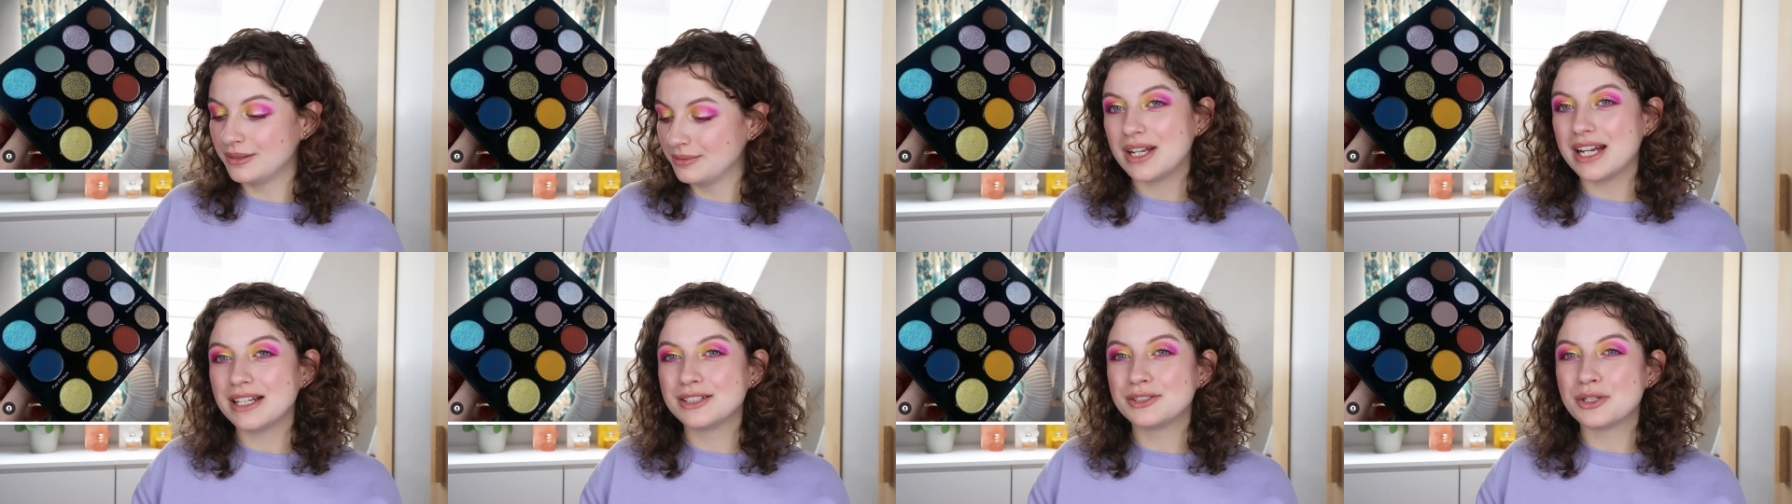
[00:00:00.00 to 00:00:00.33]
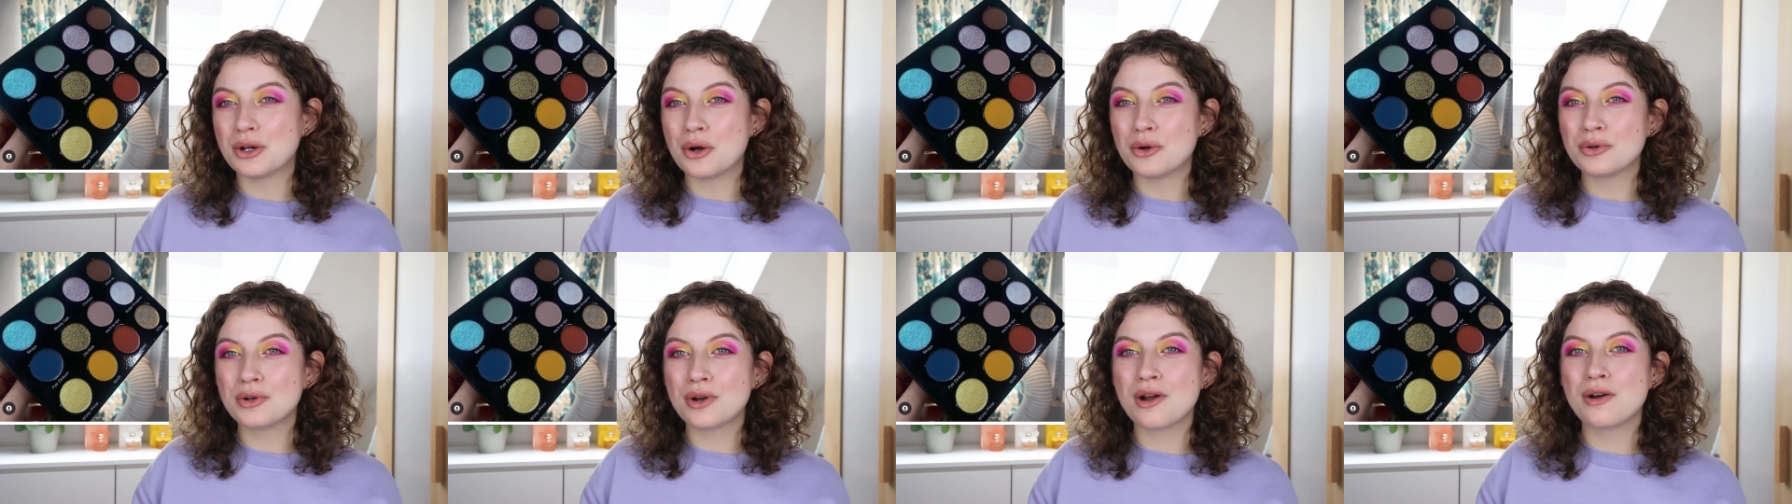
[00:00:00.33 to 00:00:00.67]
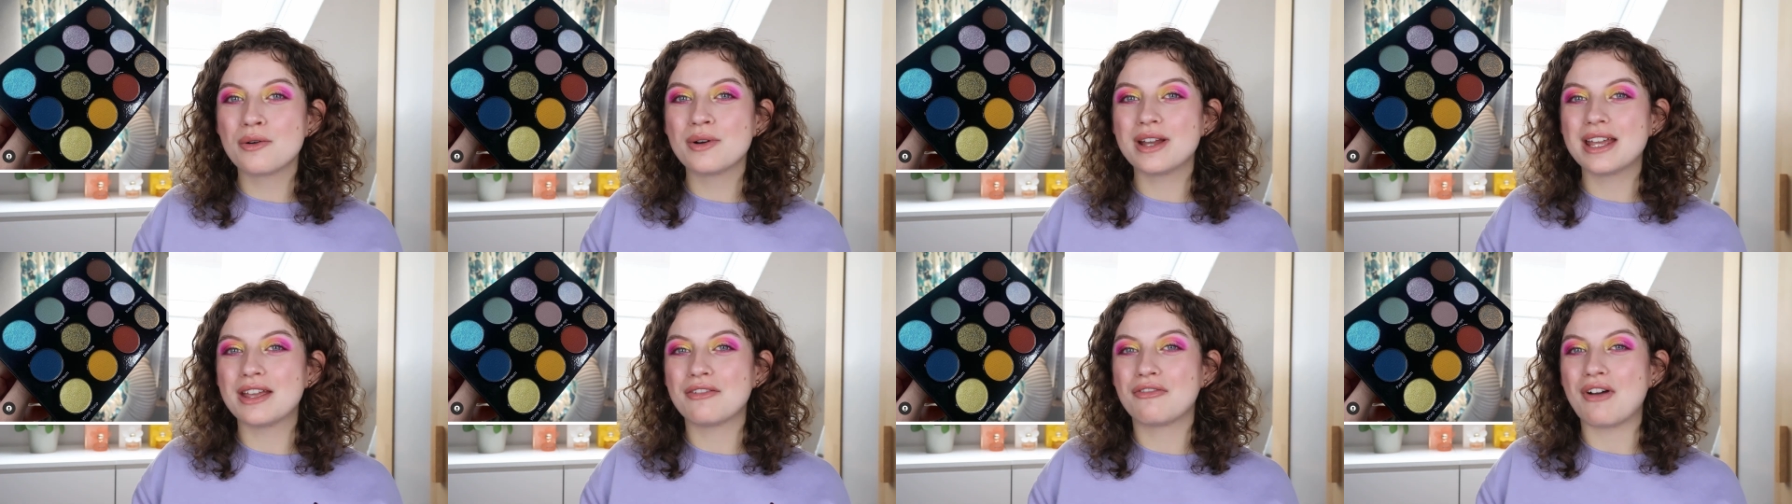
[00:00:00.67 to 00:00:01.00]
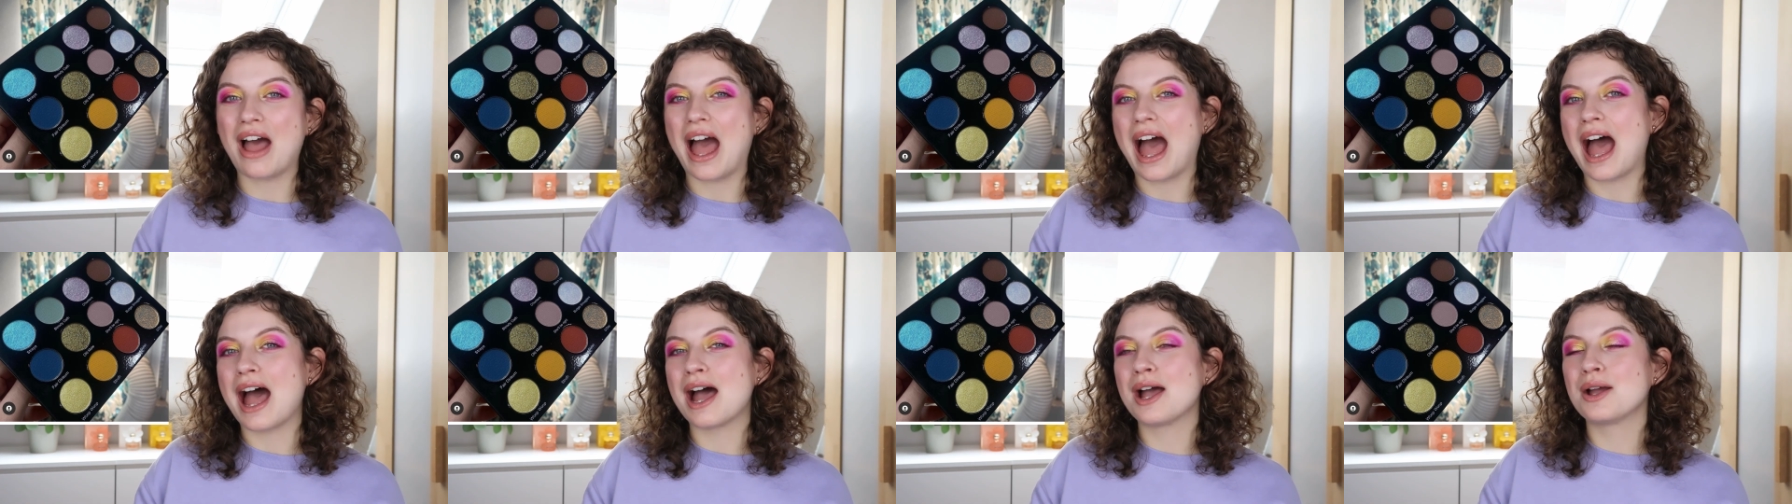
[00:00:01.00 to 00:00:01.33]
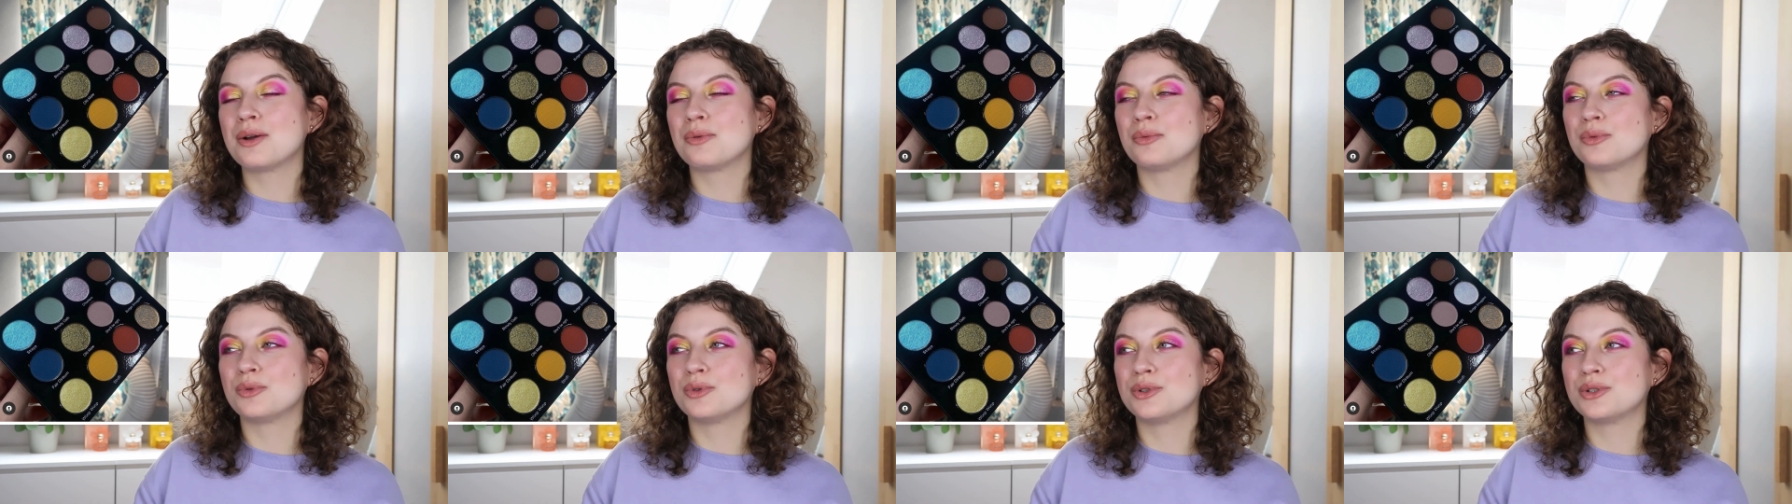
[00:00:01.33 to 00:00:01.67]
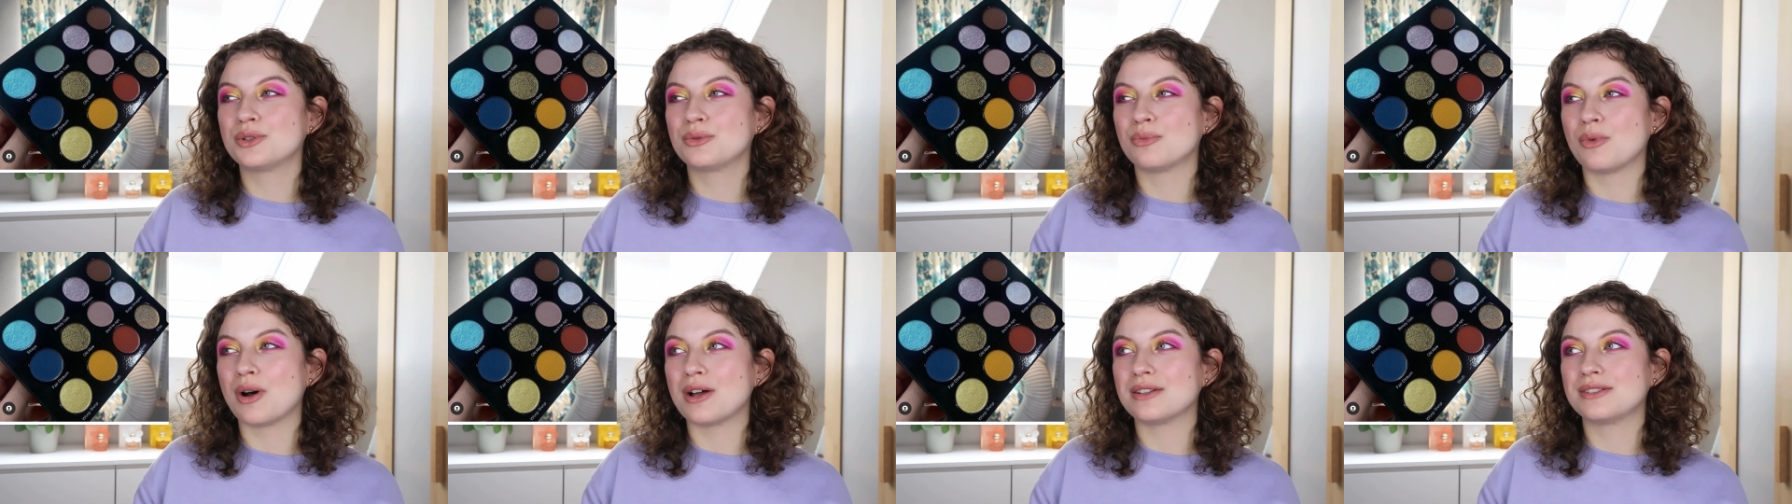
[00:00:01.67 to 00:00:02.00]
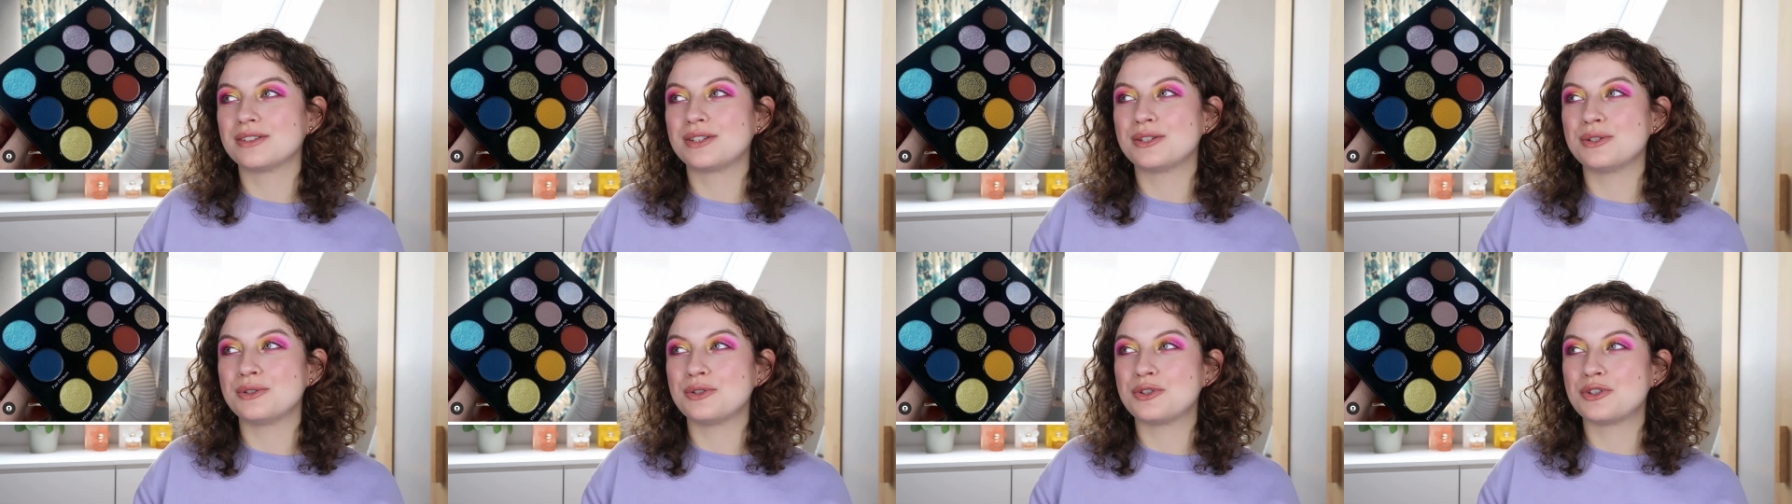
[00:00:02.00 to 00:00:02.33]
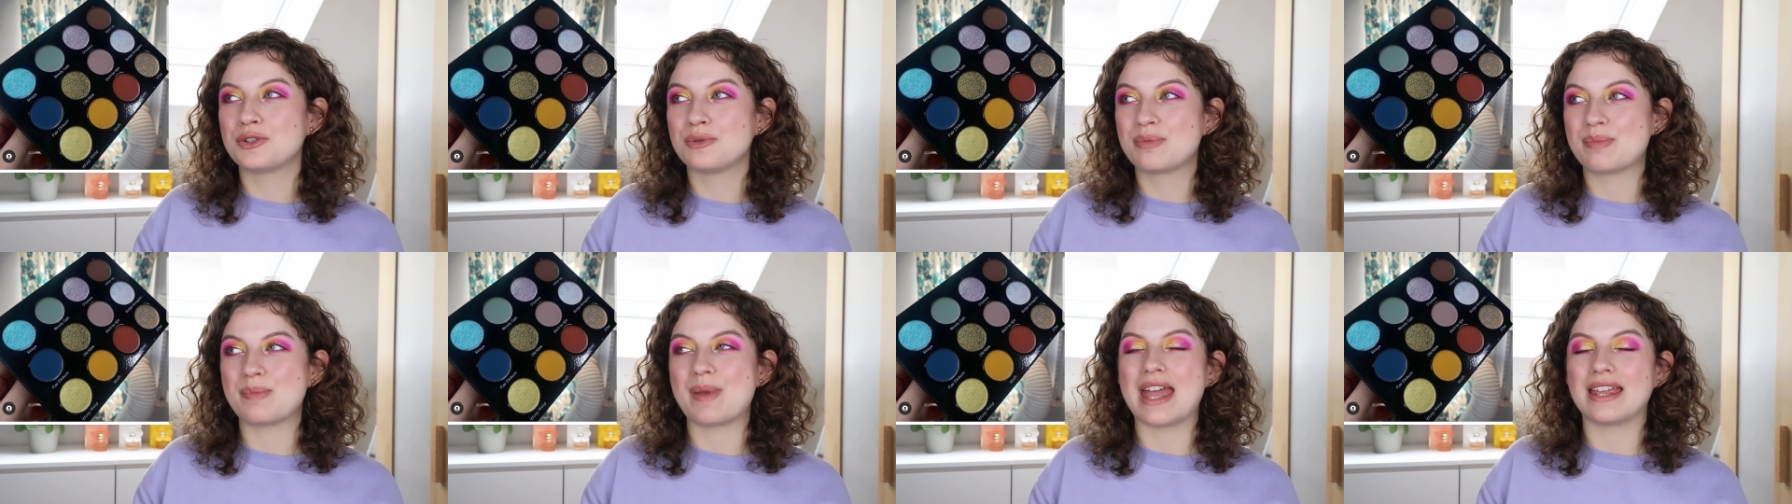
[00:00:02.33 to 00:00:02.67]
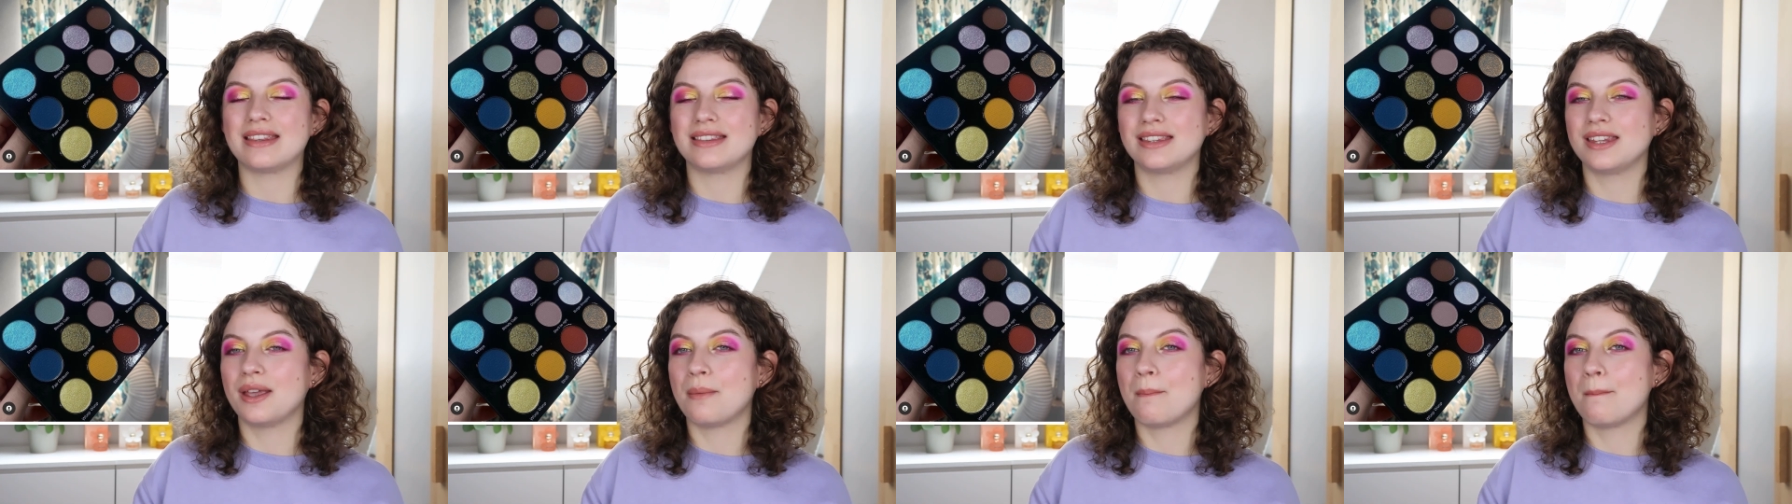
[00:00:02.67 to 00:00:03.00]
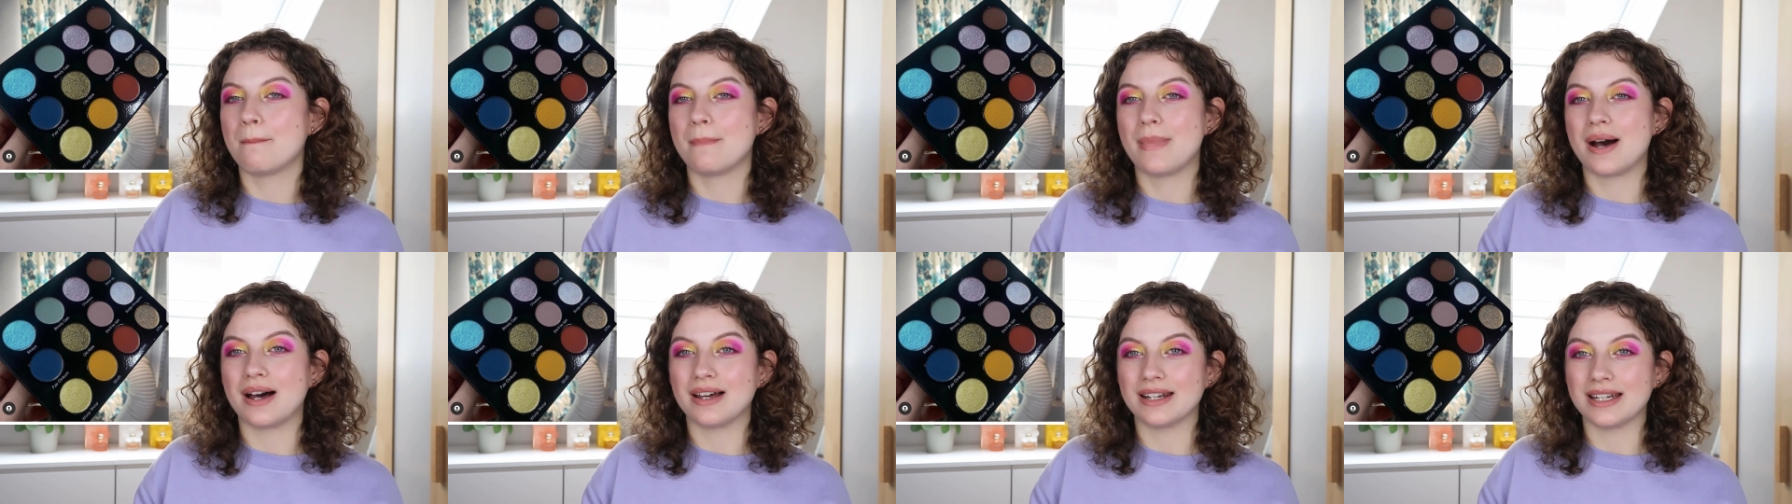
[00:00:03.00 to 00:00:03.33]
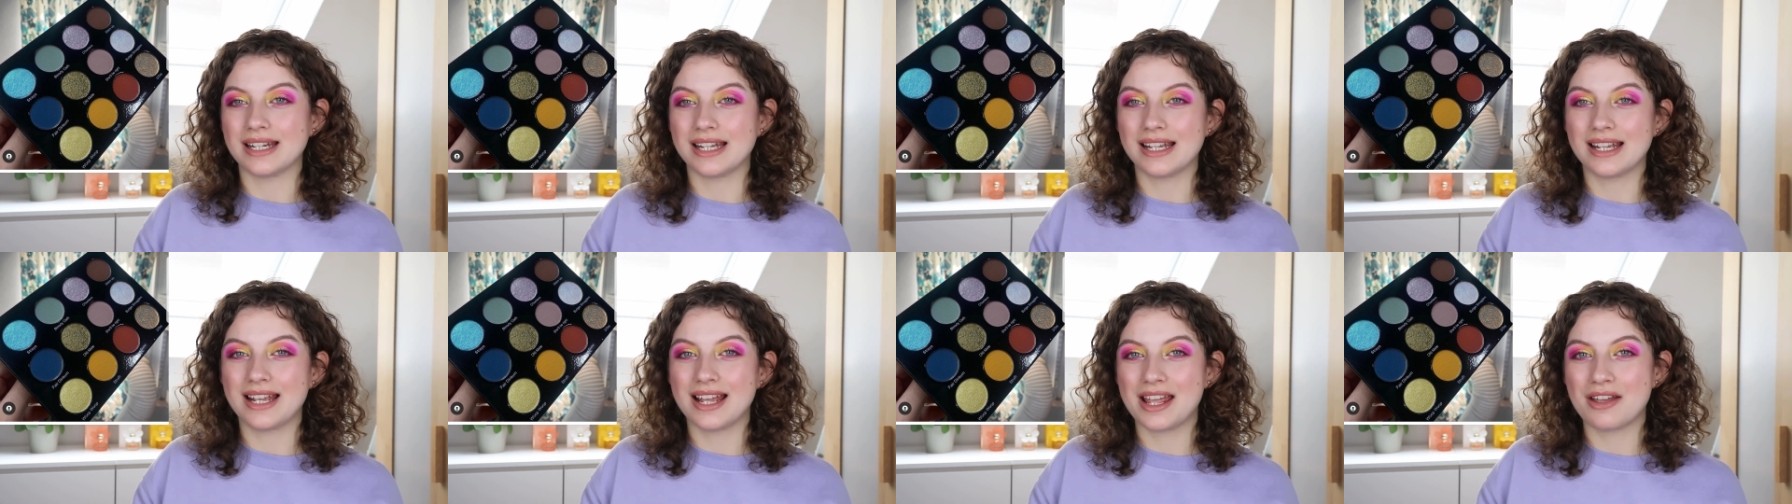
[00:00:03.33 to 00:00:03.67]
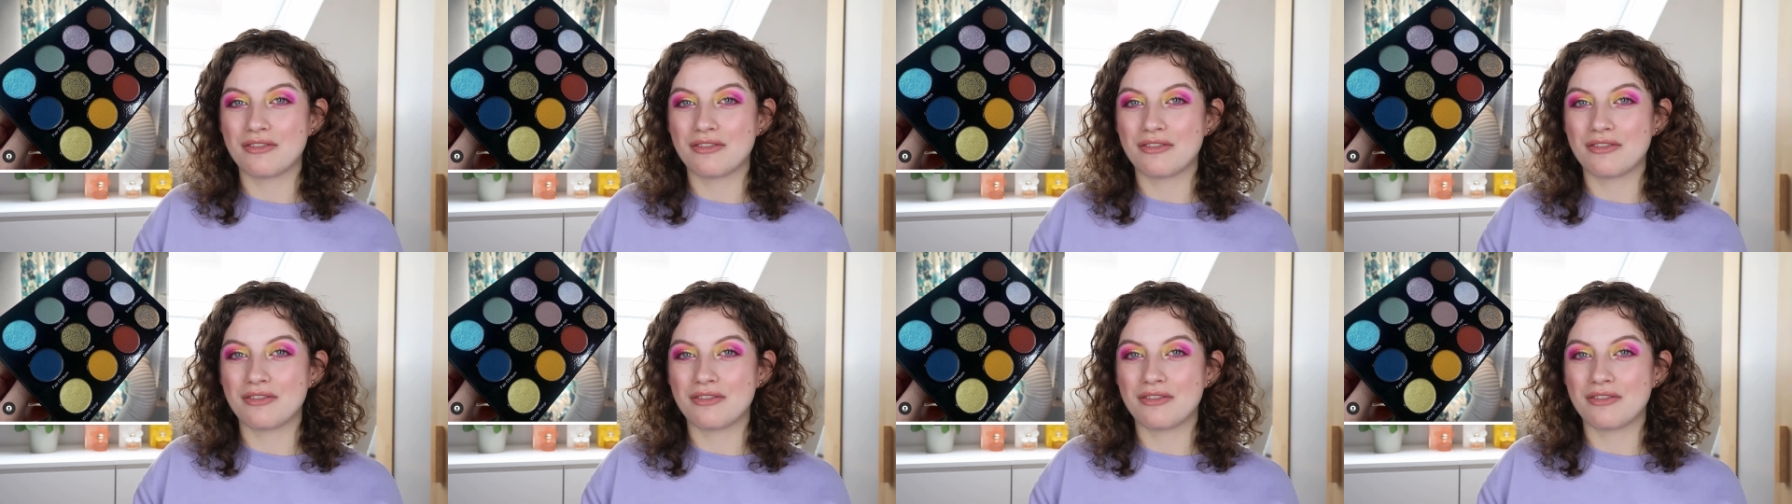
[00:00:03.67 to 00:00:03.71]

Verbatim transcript: But I don't know if I would want to spend the money,